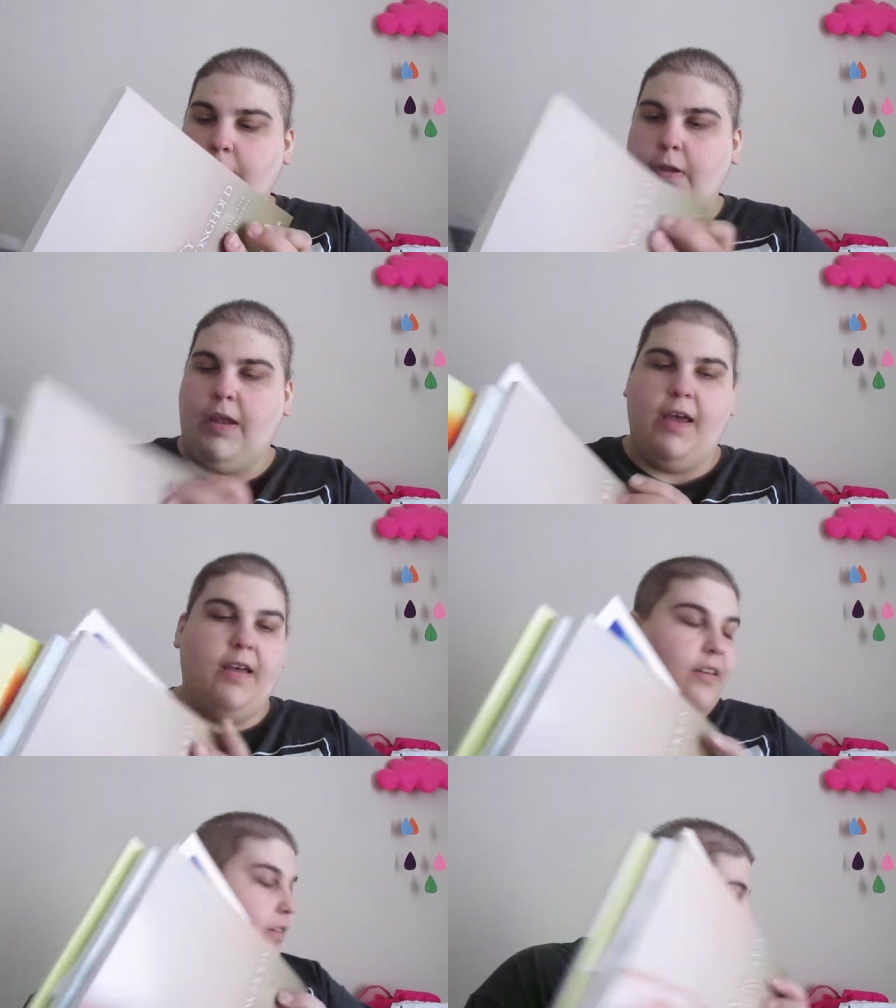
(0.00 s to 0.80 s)
Yeah.
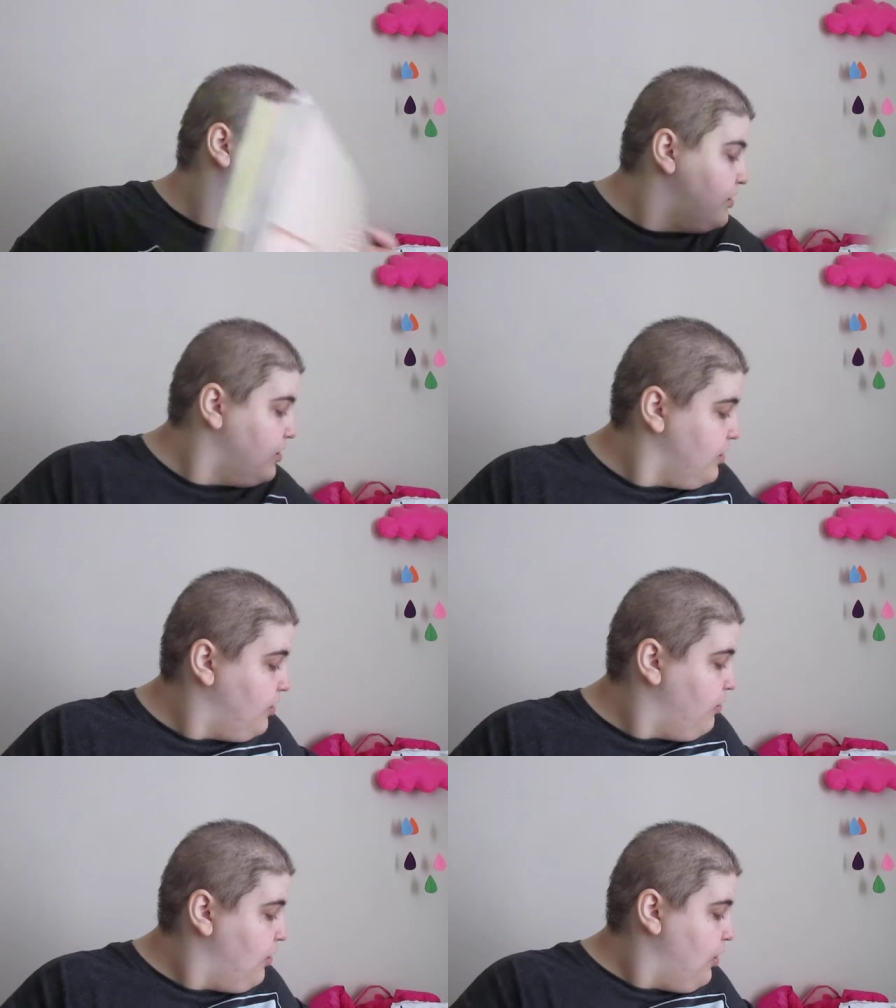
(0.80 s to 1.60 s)

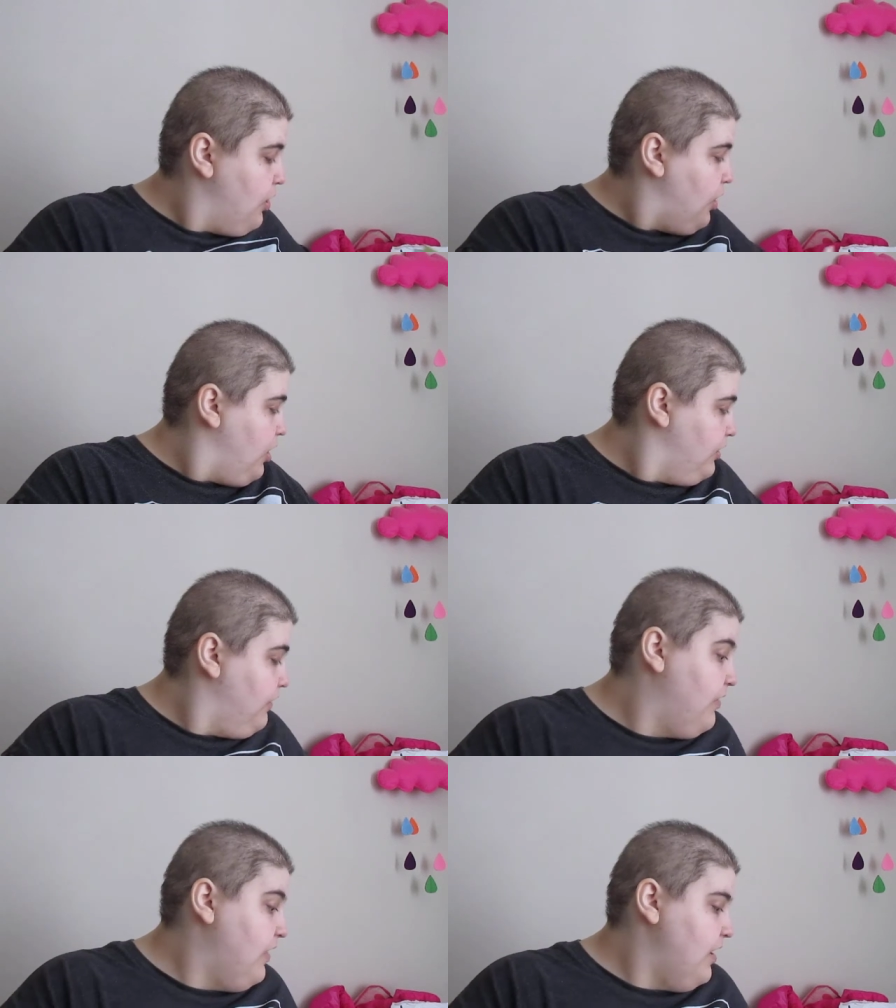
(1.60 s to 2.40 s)
So all
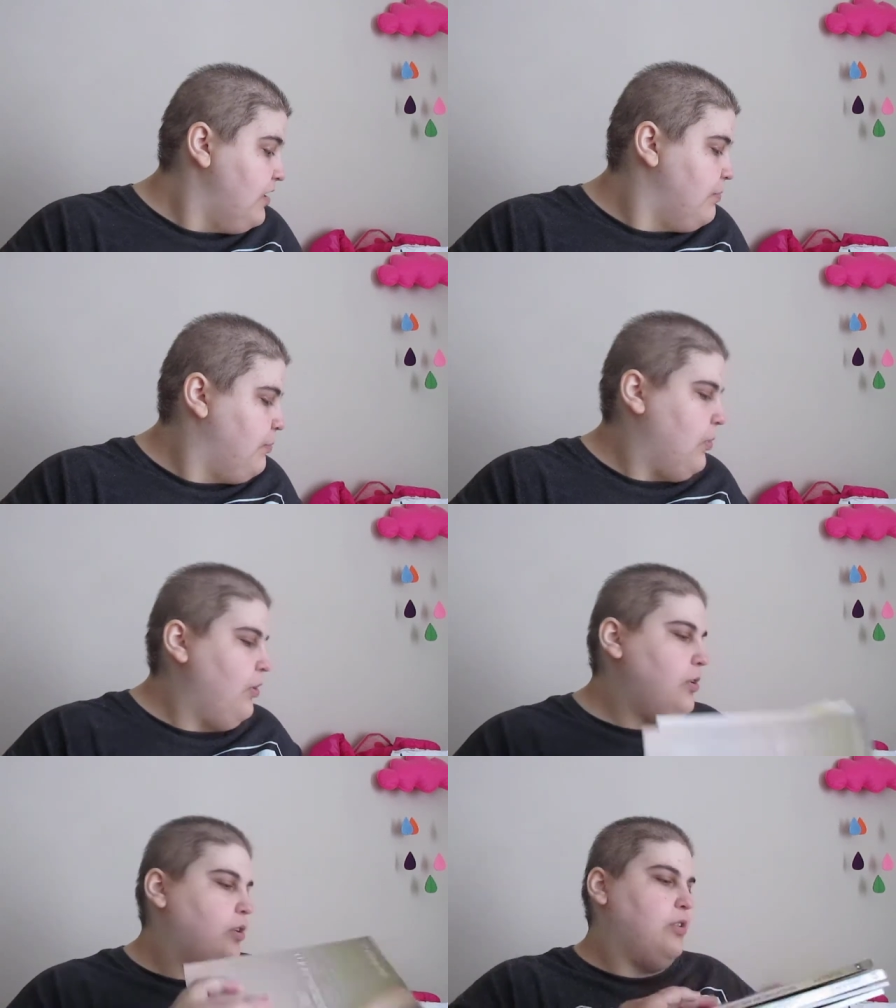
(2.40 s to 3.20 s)
of these
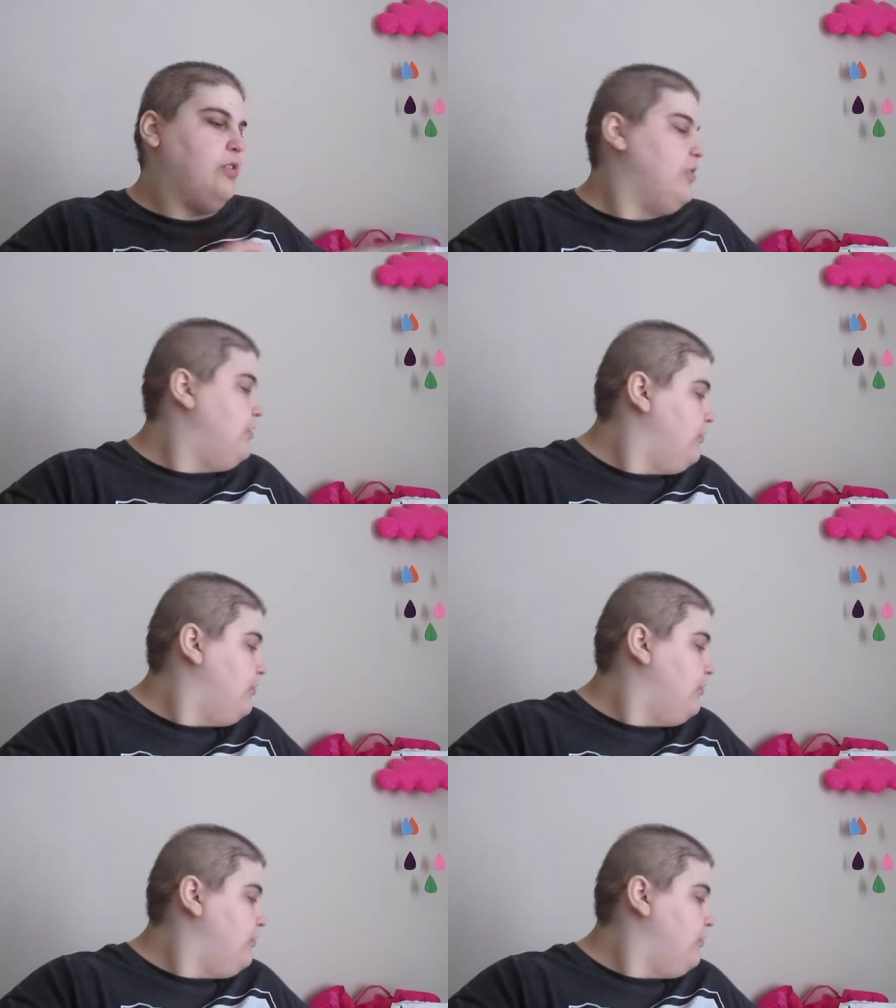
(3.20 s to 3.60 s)
books